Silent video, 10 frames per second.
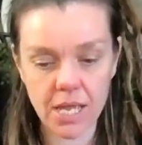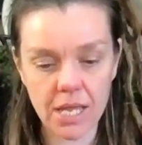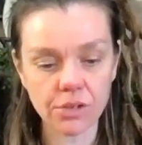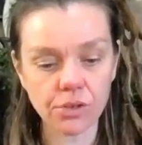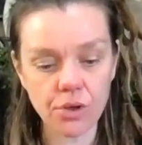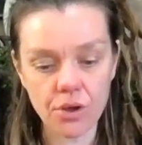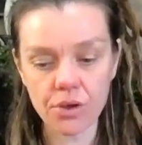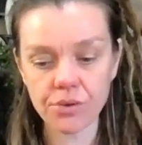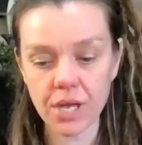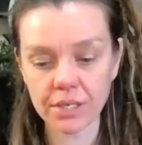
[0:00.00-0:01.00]
and
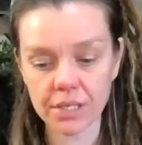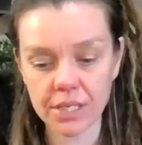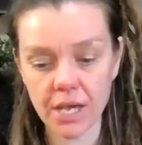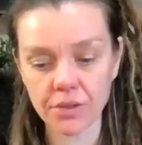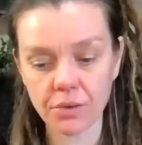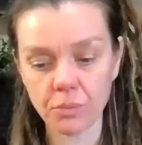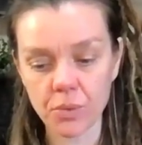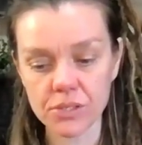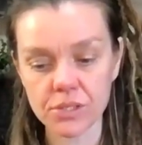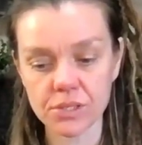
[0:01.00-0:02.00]
learn and gather
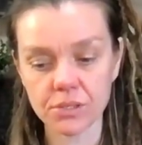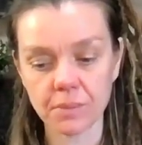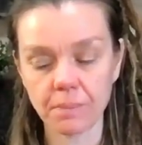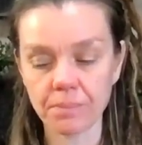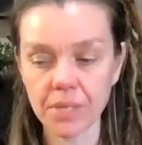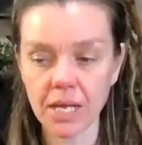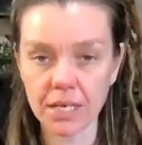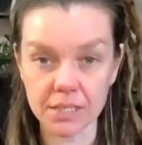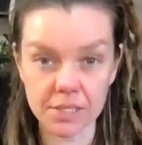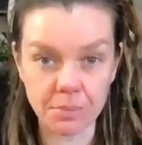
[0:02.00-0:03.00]
wisdom and
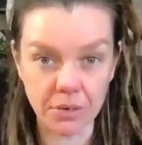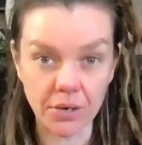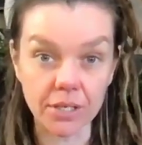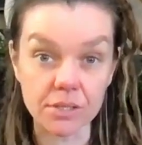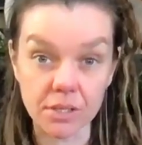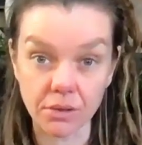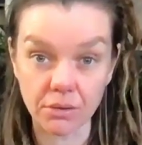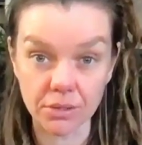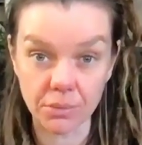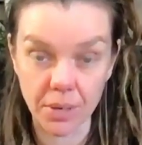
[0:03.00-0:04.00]
experience
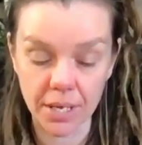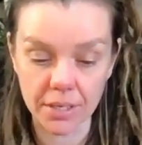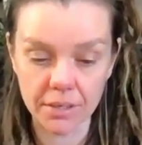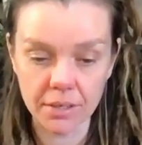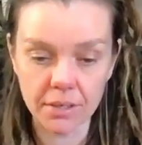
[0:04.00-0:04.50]
along the way.